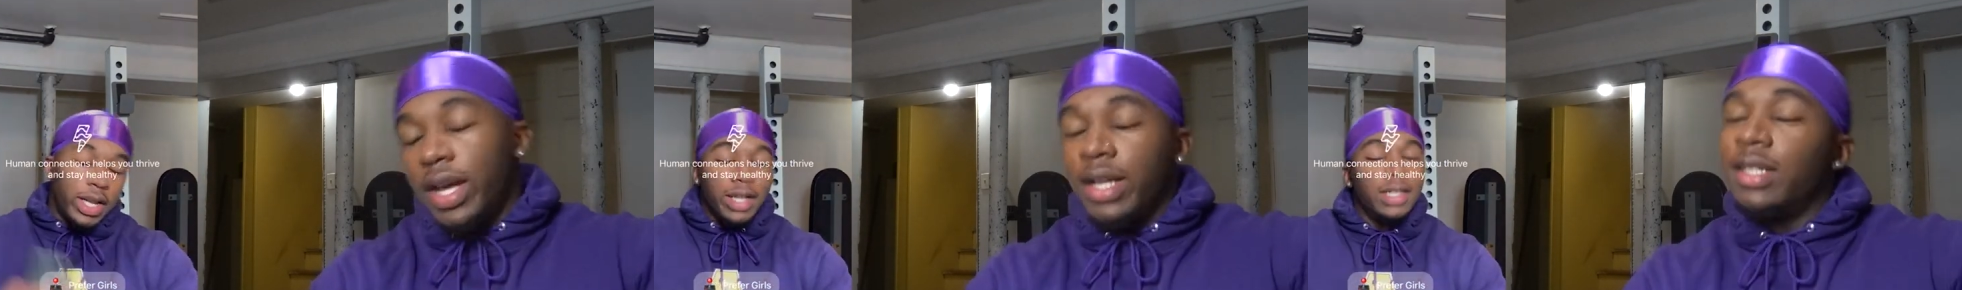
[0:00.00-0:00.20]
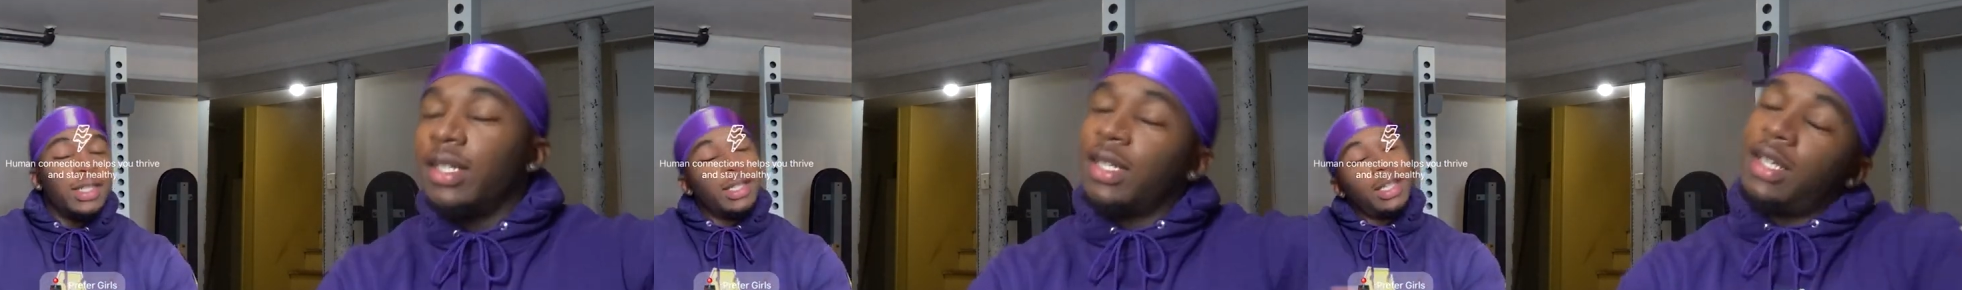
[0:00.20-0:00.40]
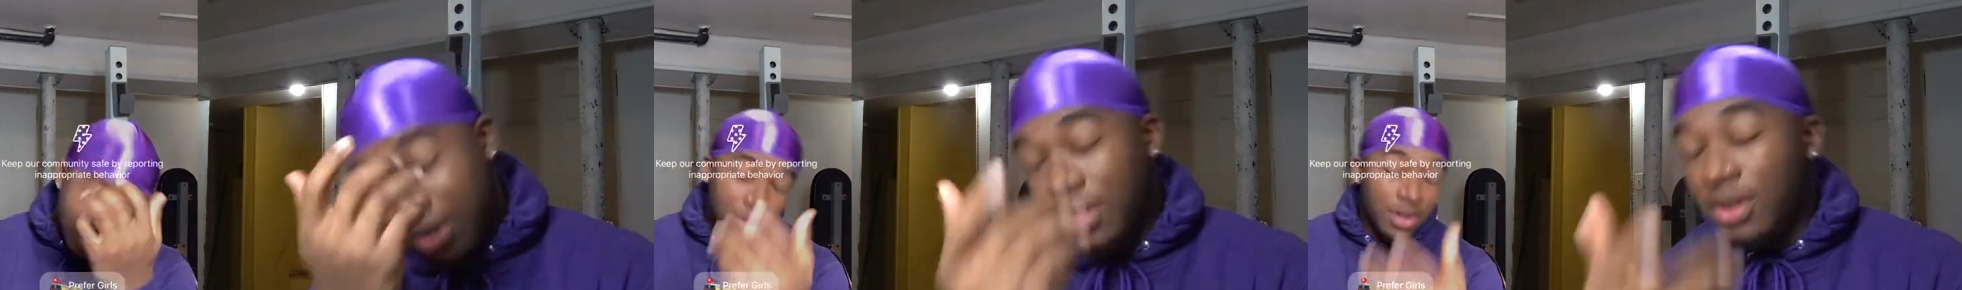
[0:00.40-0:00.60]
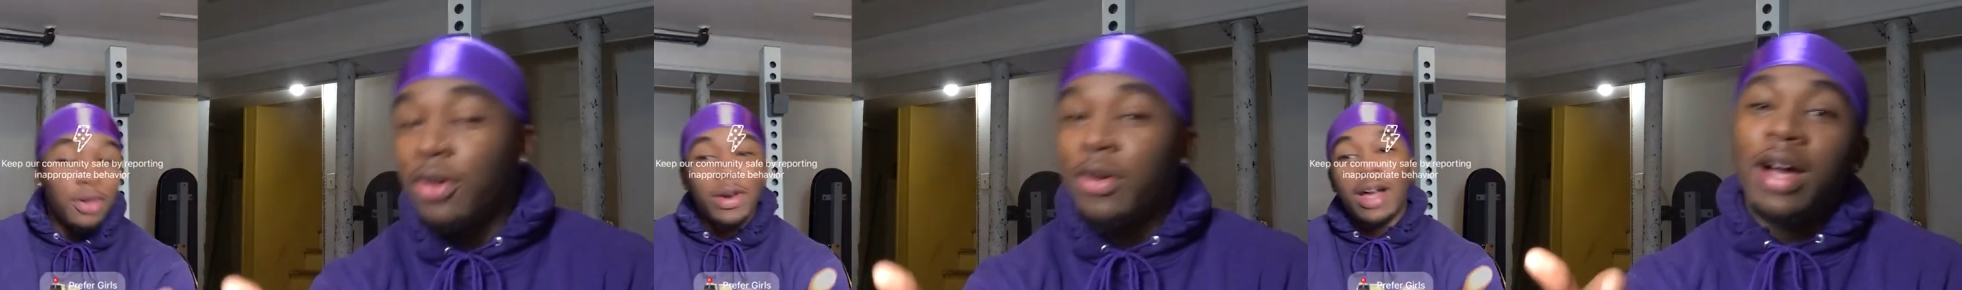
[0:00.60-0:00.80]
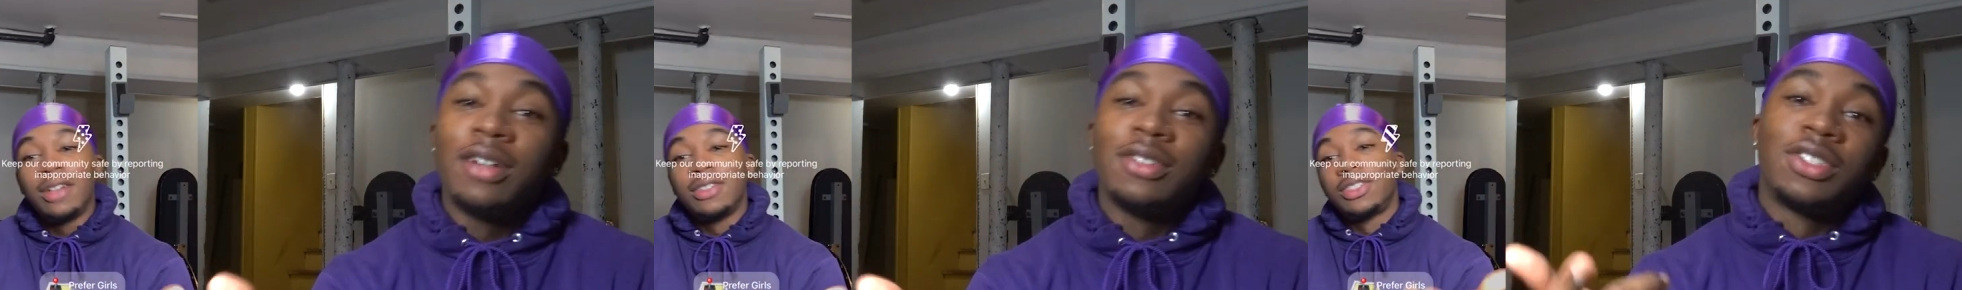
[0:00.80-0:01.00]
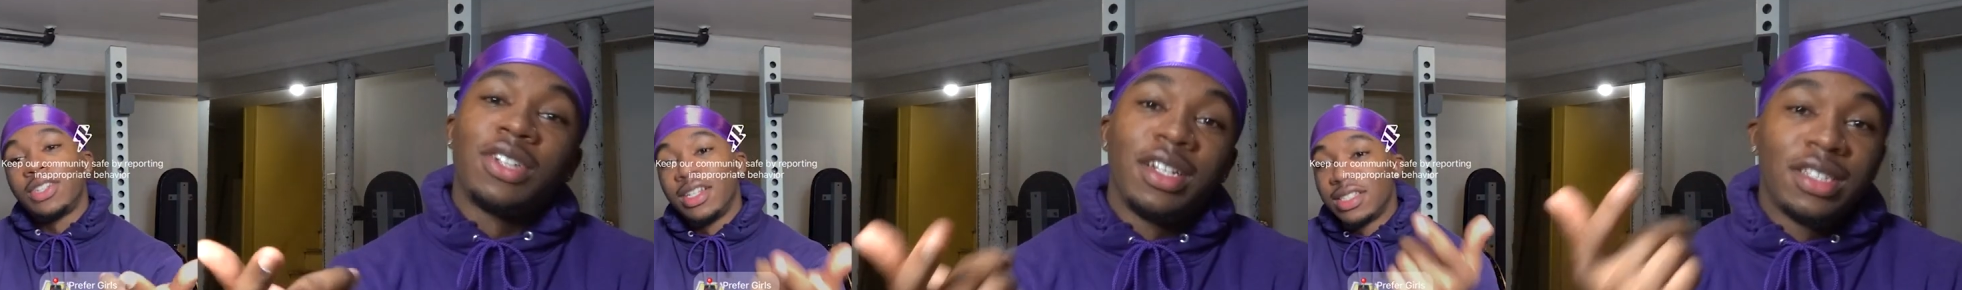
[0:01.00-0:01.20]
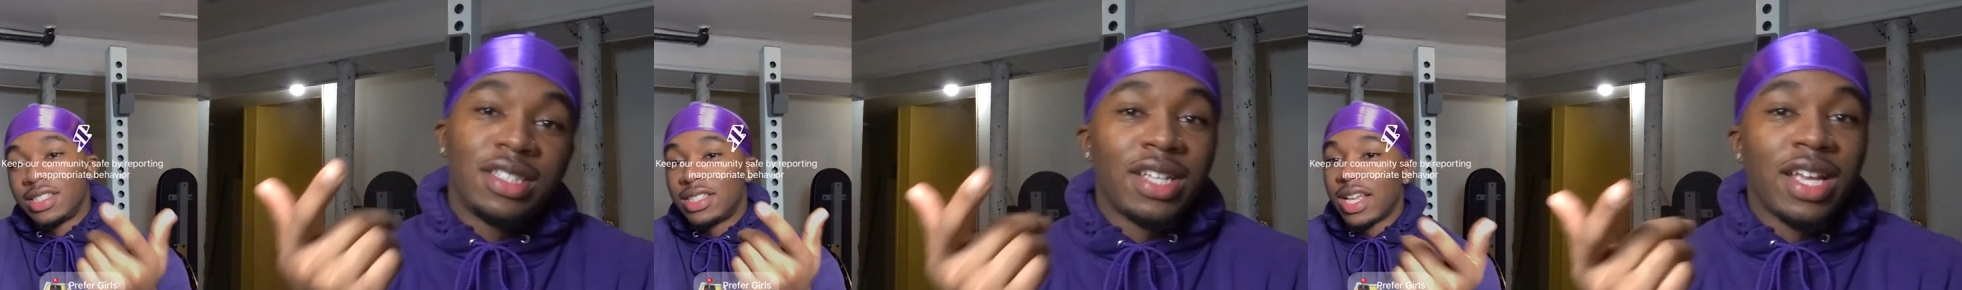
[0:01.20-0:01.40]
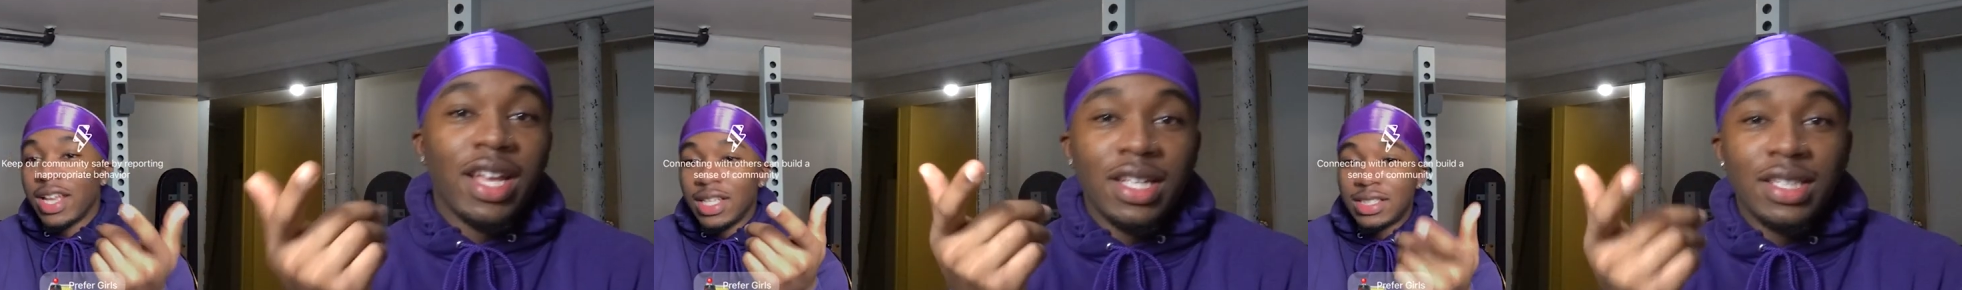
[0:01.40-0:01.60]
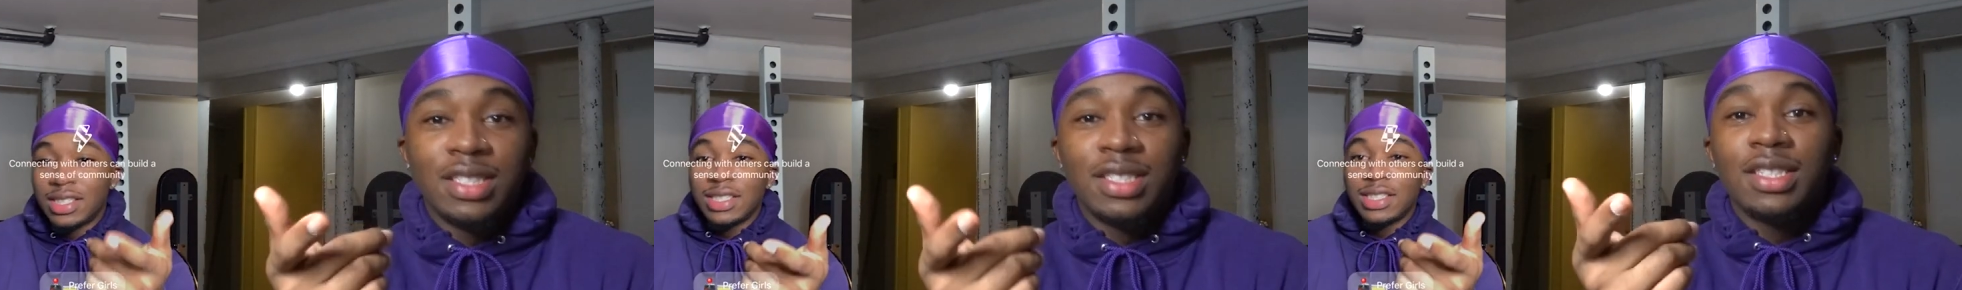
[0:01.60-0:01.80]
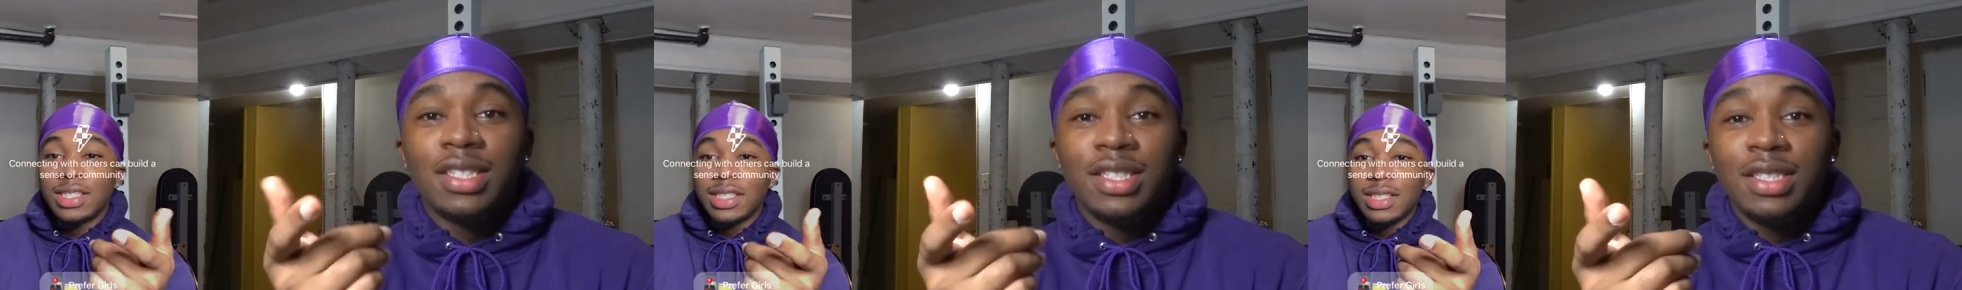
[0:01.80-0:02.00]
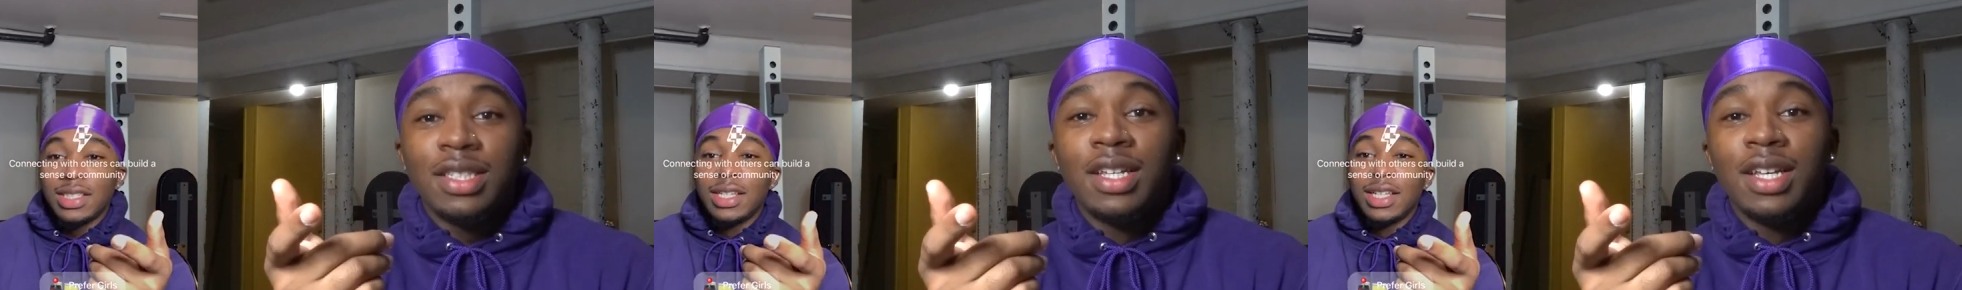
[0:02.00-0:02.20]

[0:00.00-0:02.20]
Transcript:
Speaker 1: that. You know what I was trying to say, it's...